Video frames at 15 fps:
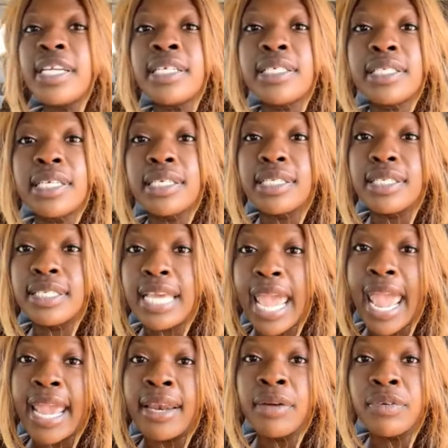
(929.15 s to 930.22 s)
this this
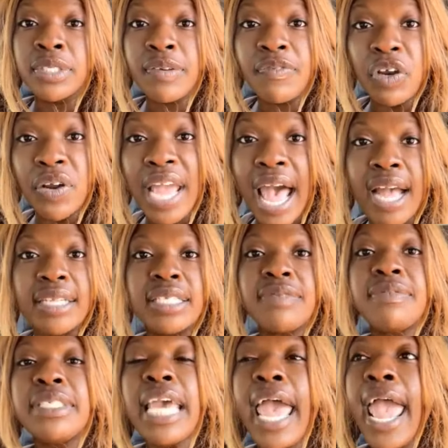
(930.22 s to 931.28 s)
day and it was a very
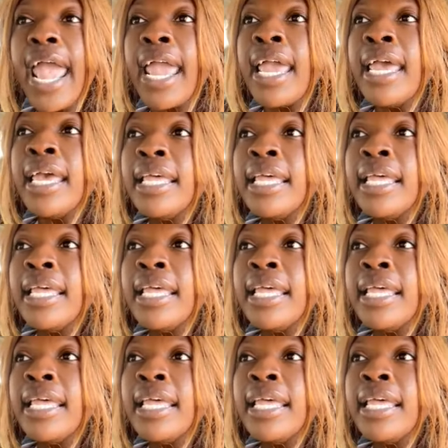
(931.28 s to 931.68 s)
active day.